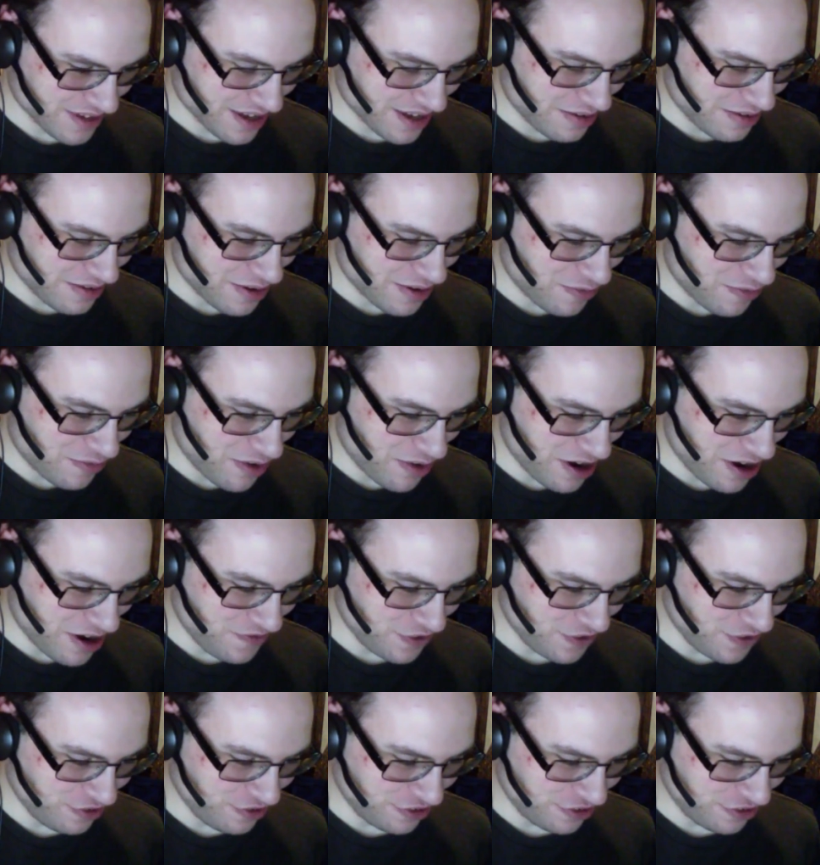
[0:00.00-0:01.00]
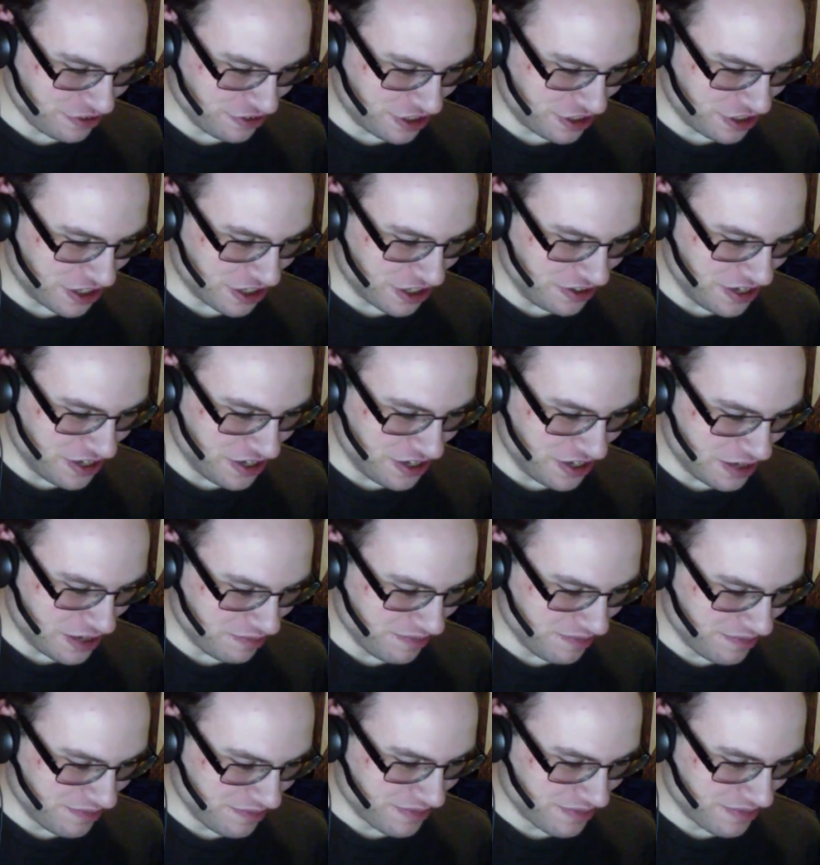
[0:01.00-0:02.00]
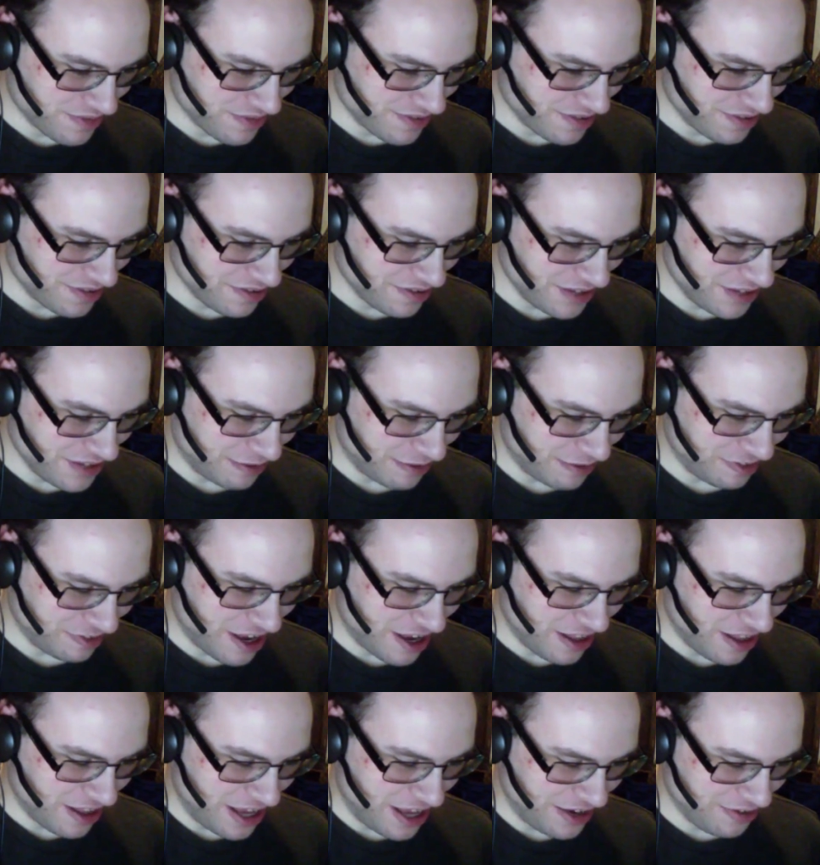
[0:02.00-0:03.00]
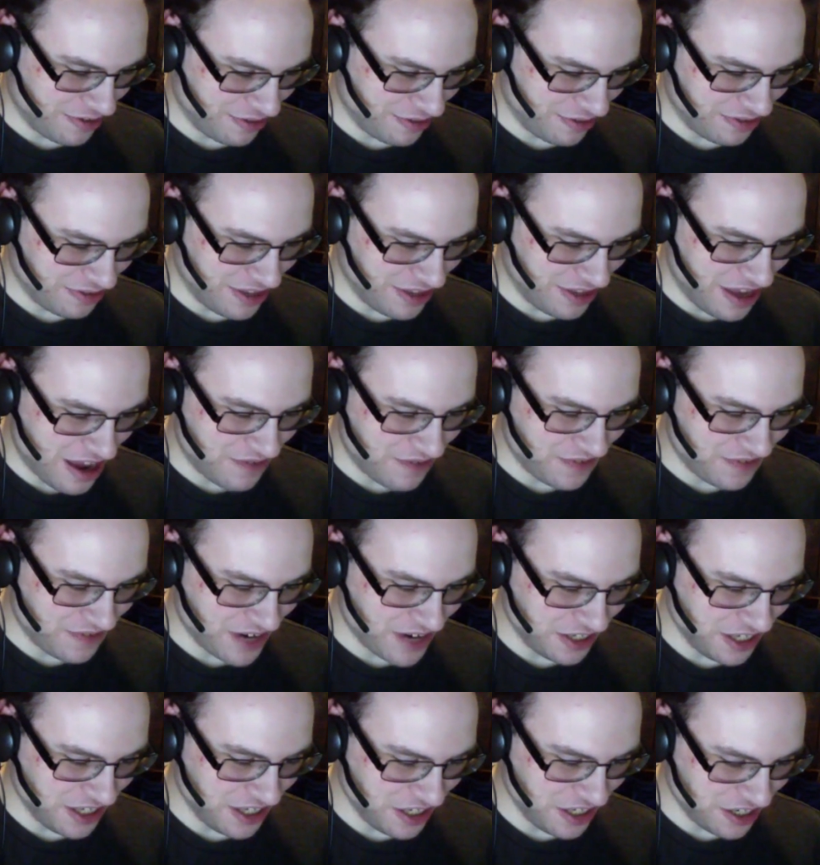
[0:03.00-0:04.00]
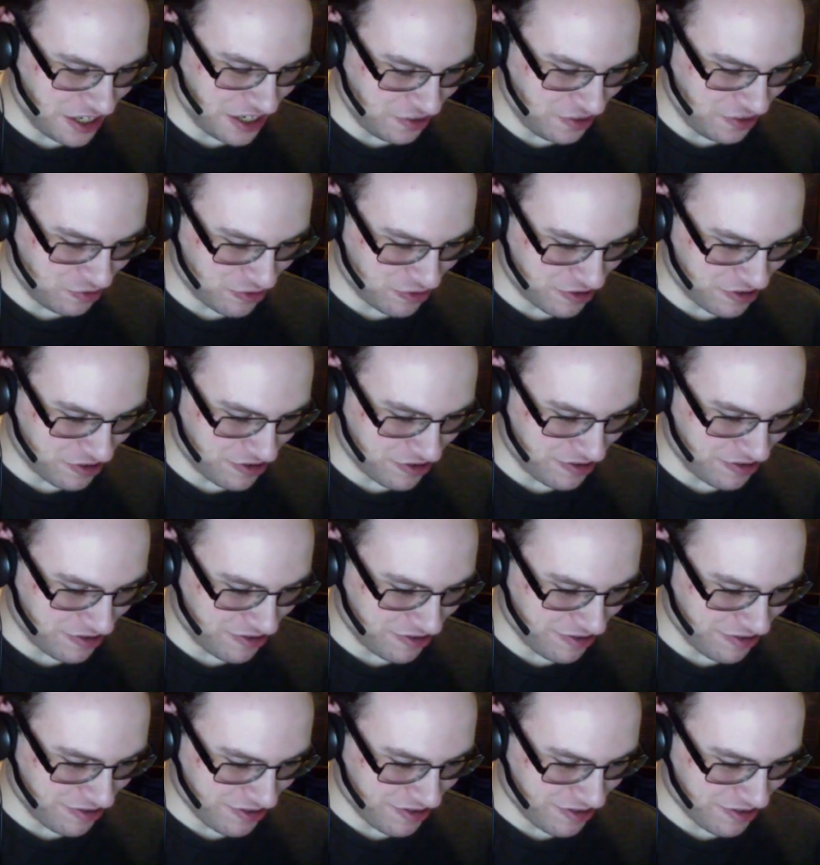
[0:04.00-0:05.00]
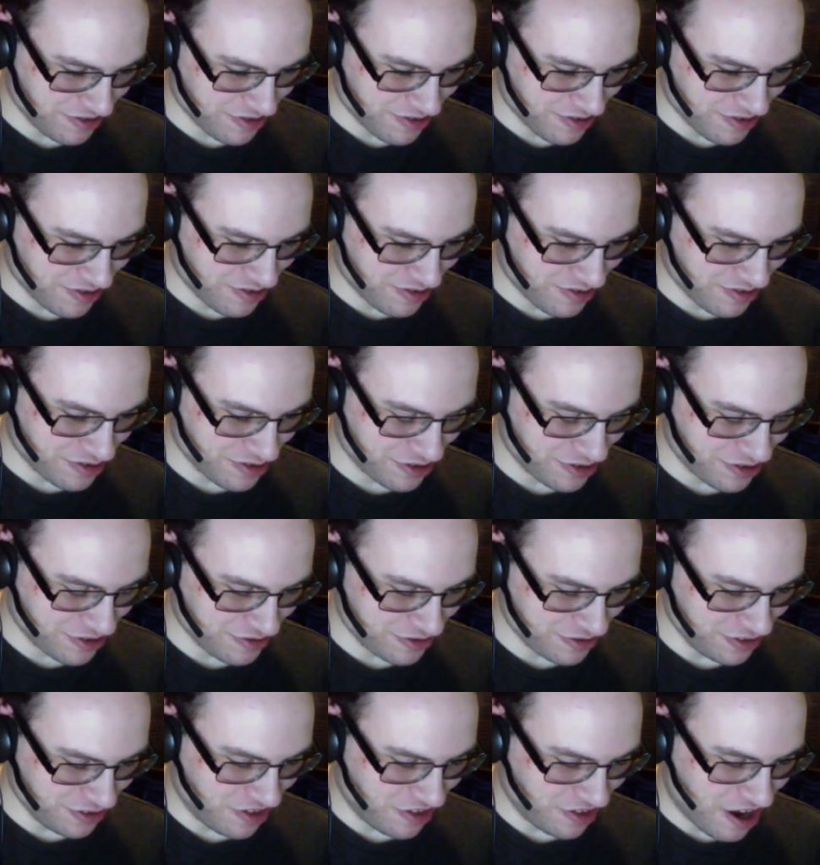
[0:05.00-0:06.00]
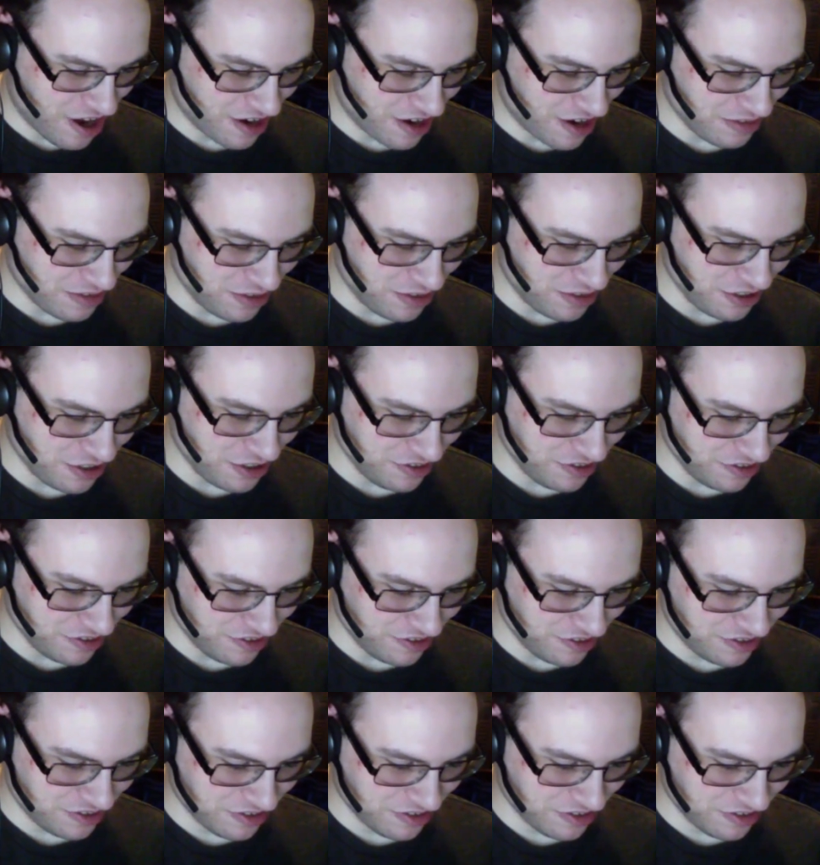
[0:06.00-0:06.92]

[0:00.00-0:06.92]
When I first learned to Gundam, that was kind of like the F90 kits were in stock in places.